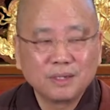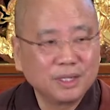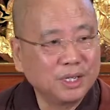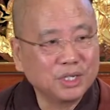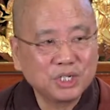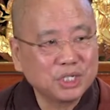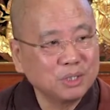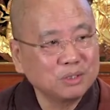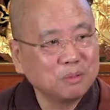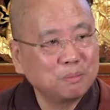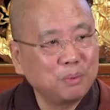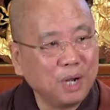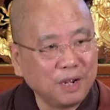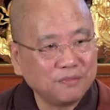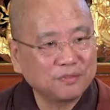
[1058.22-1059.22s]
It's still the
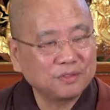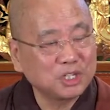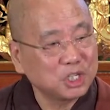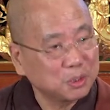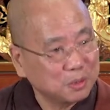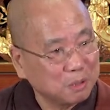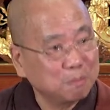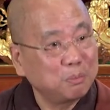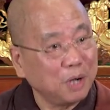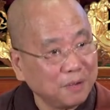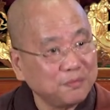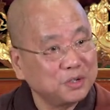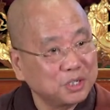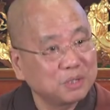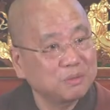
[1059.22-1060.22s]
breath. The
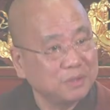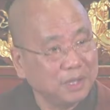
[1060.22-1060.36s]
breath is still